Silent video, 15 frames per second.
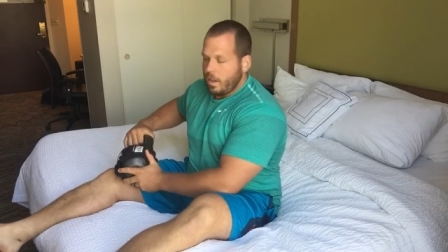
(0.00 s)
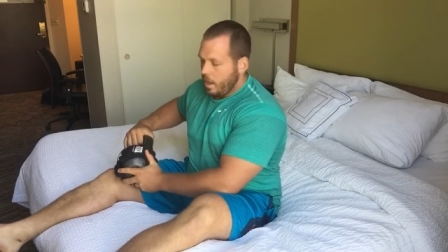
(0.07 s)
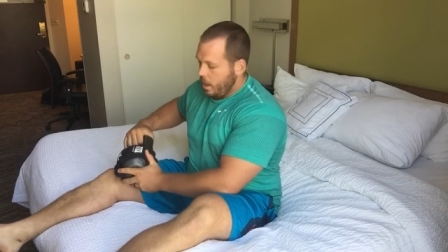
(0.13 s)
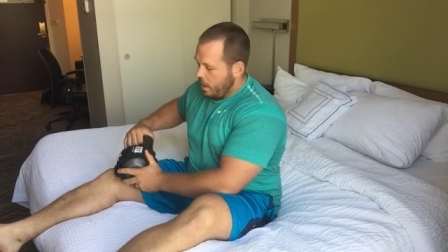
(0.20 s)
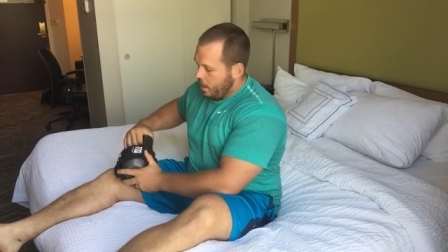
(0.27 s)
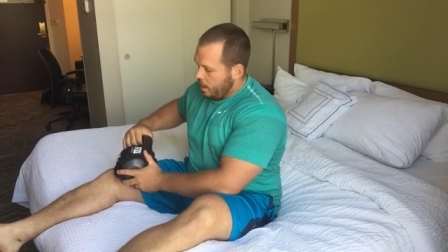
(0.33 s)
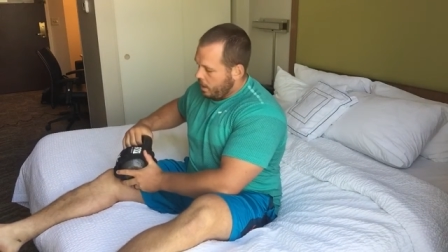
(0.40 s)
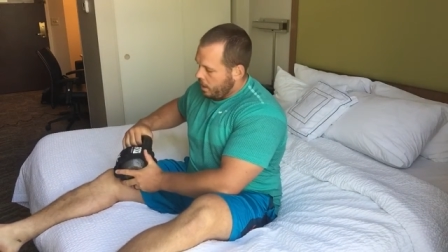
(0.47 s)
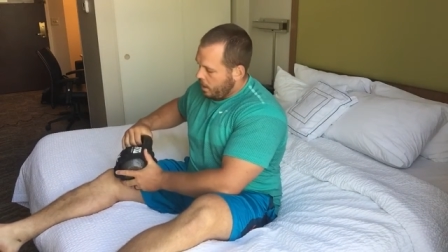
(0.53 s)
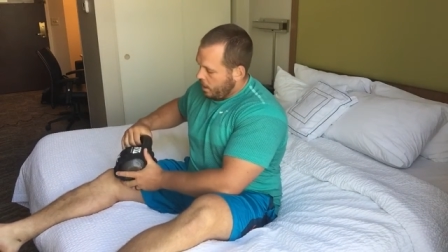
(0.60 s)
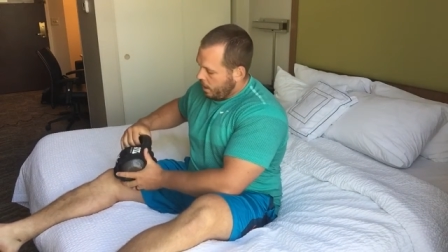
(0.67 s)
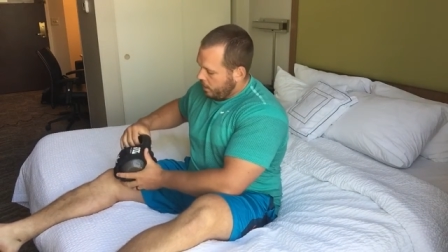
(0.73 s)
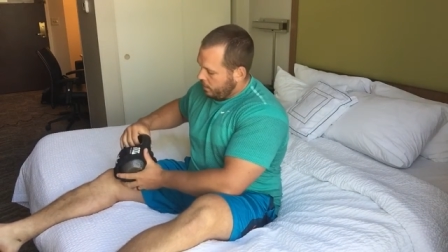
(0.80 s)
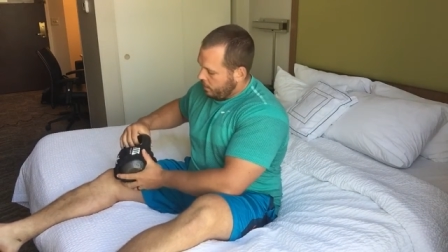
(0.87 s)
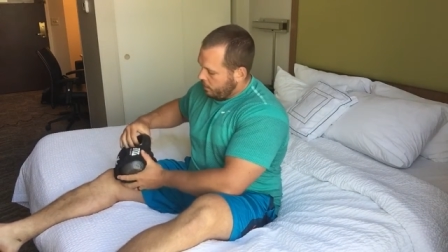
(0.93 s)
uh, I
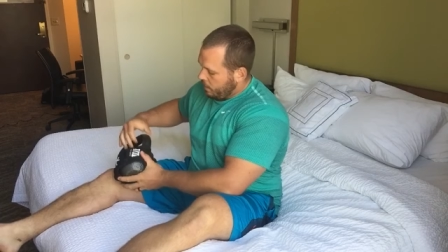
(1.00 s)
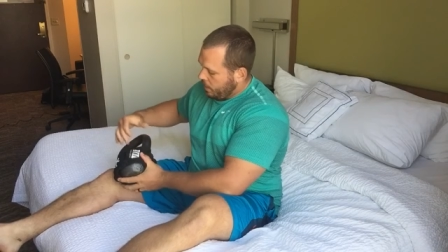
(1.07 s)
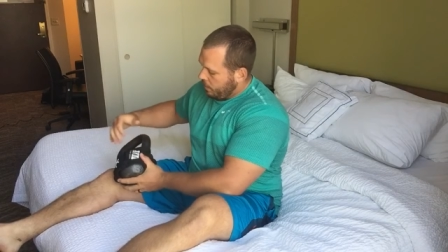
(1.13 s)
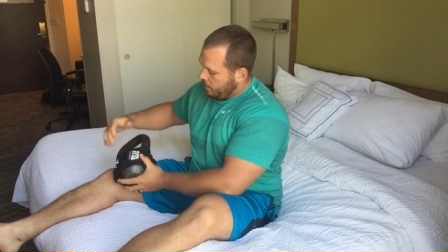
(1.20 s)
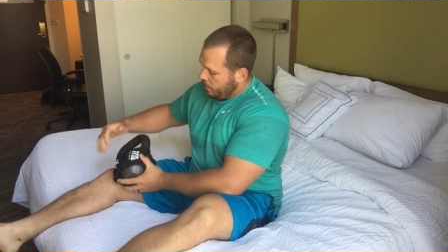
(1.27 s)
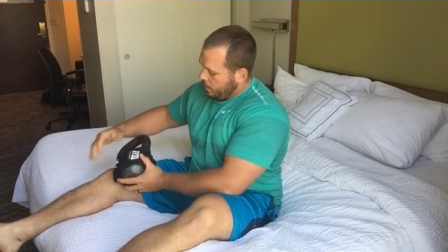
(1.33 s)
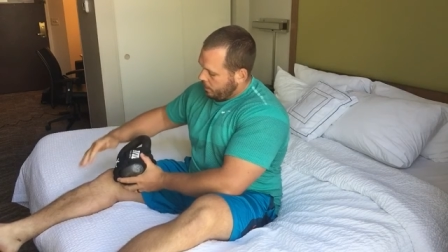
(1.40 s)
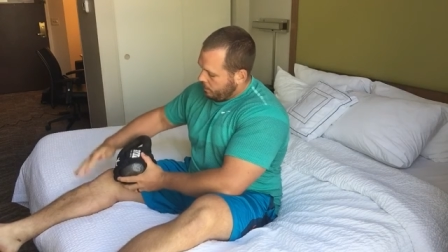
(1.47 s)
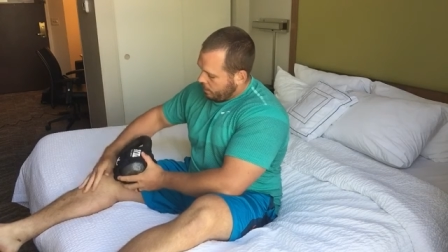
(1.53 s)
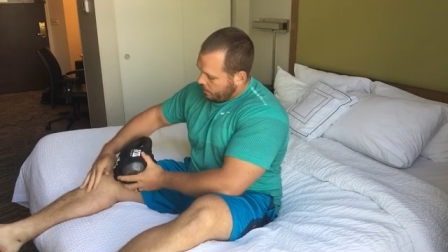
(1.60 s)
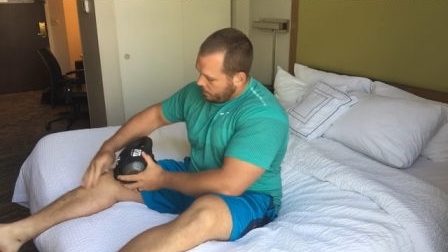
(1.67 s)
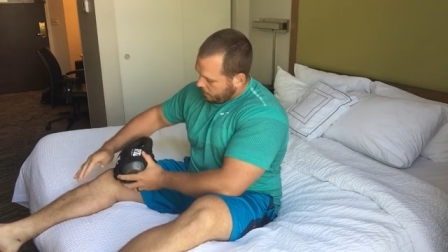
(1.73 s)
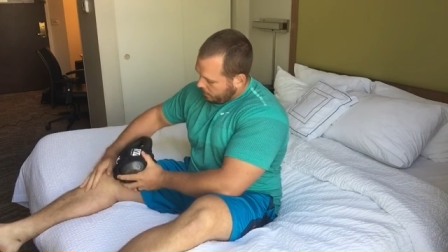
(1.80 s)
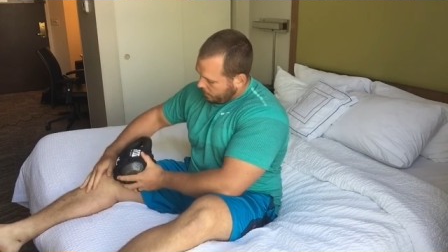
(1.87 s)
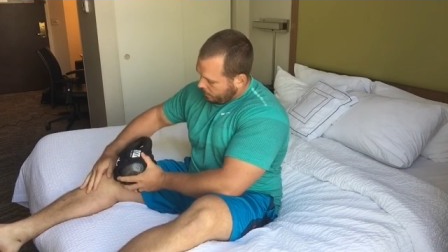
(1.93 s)
had some knee, knee
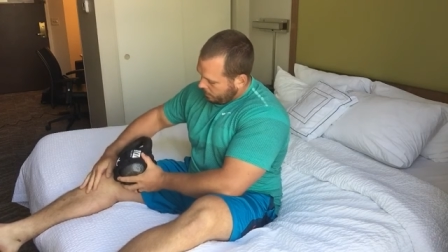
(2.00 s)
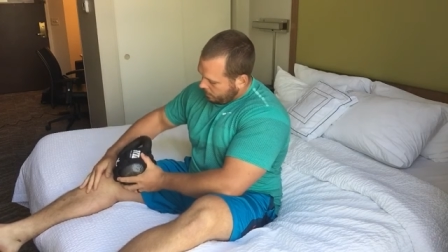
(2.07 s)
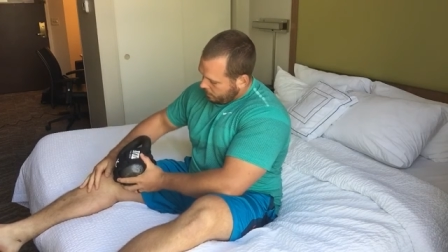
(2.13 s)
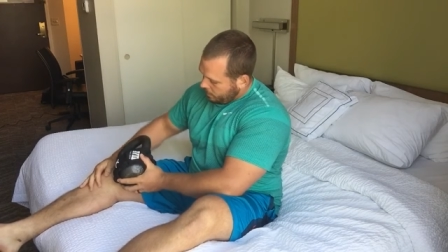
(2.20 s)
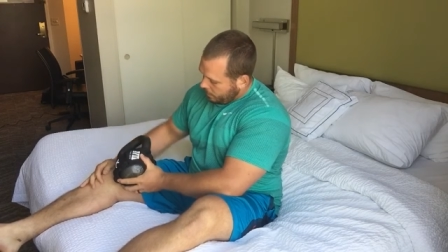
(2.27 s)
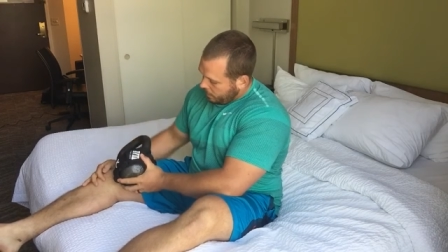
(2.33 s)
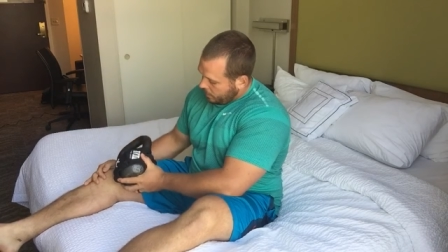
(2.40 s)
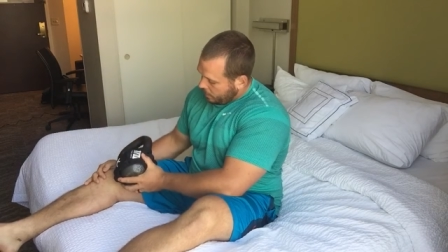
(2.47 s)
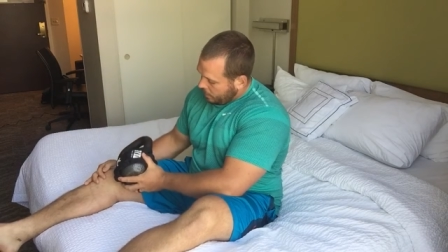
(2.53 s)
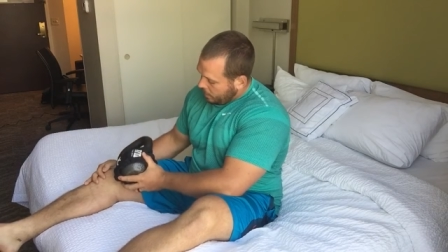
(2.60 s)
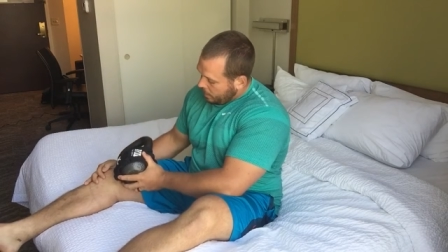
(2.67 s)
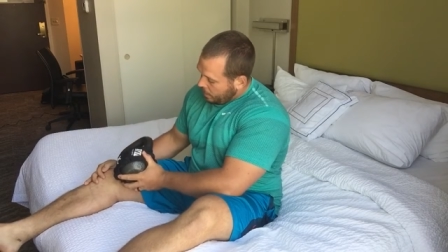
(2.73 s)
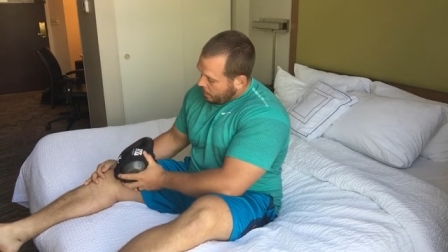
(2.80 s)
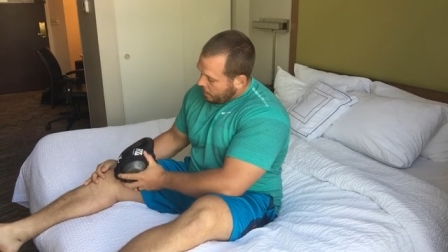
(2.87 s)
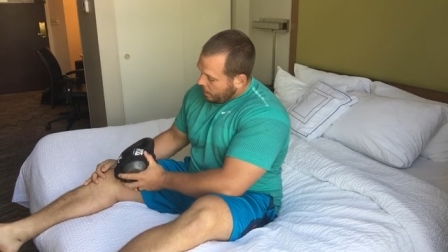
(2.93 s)
trouble earlier this year
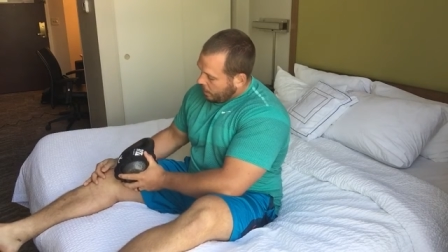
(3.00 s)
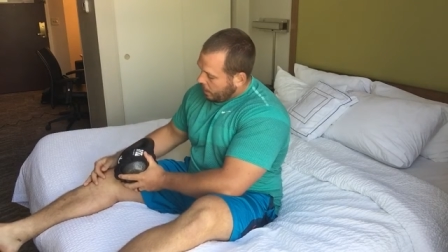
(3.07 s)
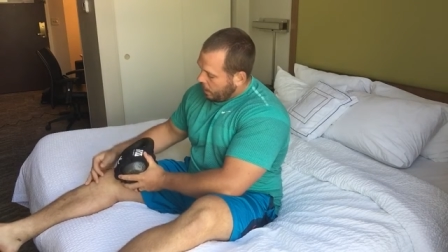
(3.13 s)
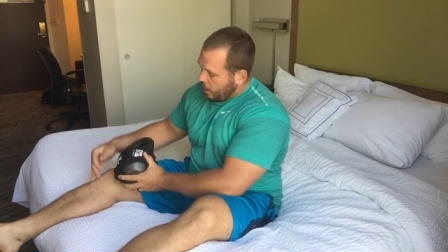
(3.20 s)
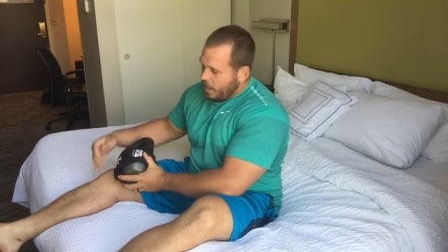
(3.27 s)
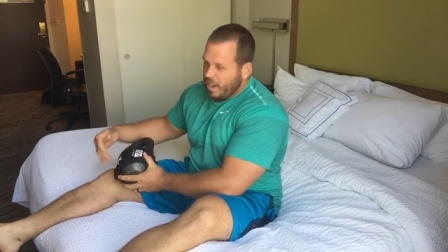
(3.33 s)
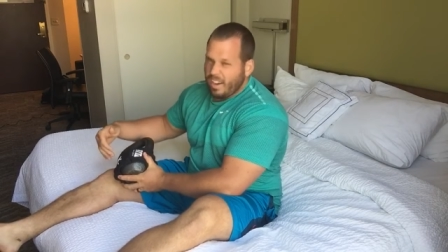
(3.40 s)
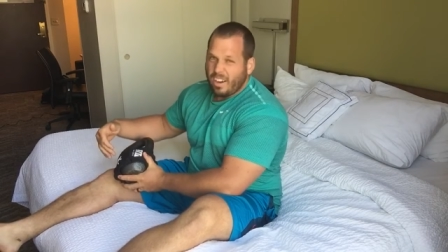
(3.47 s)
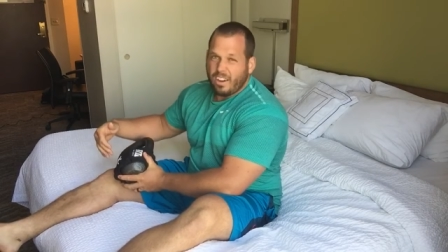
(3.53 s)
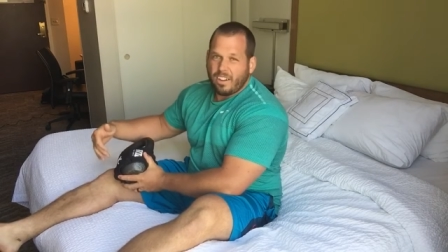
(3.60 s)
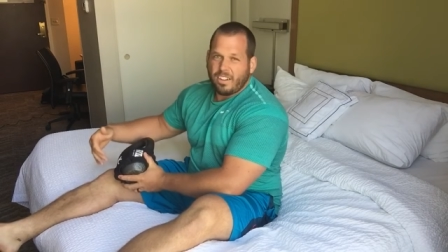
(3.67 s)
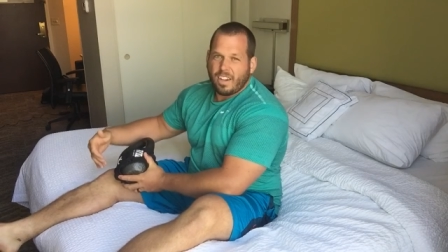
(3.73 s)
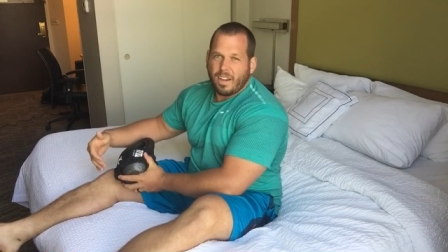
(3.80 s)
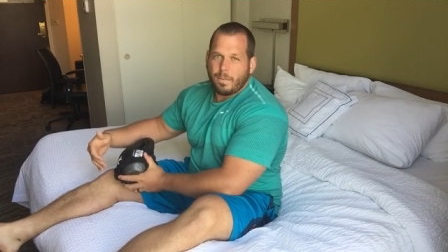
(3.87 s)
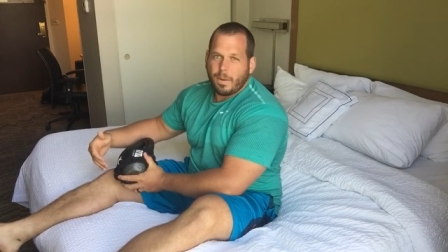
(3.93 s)
and I had a
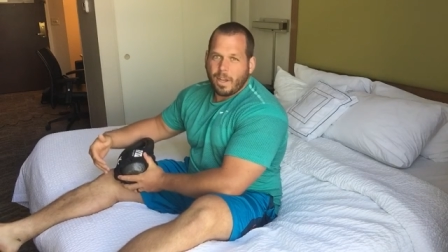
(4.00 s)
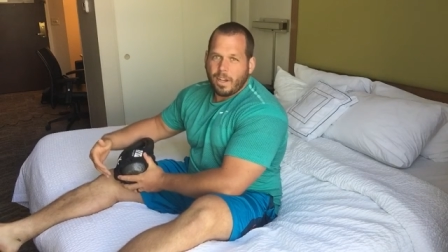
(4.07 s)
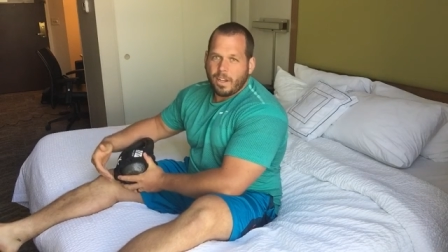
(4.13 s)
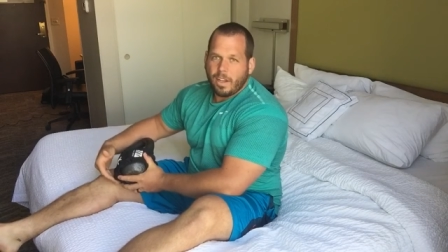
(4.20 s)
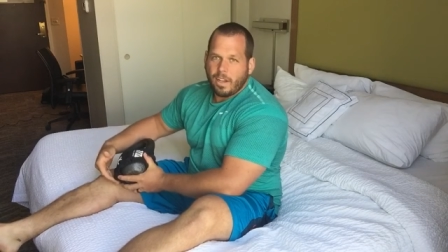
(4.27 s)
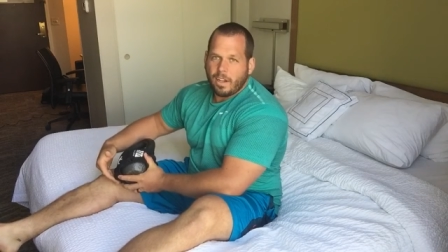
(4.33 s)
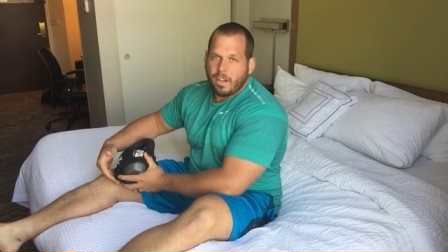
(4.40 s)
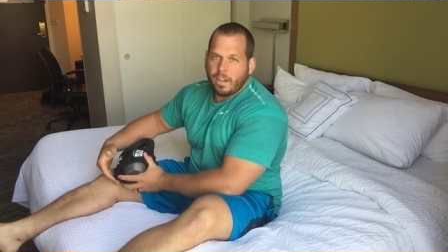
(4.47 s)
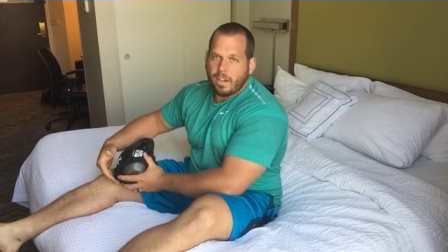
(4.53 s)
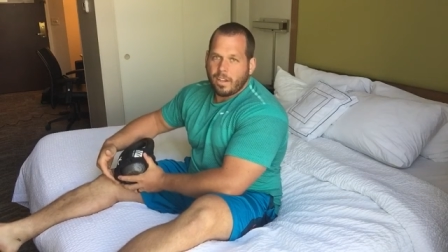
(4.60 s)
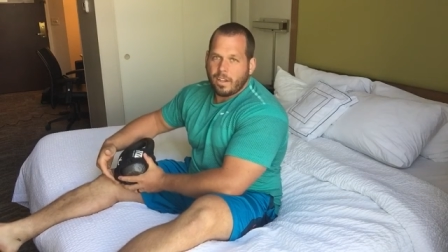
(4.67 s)
hard time getting in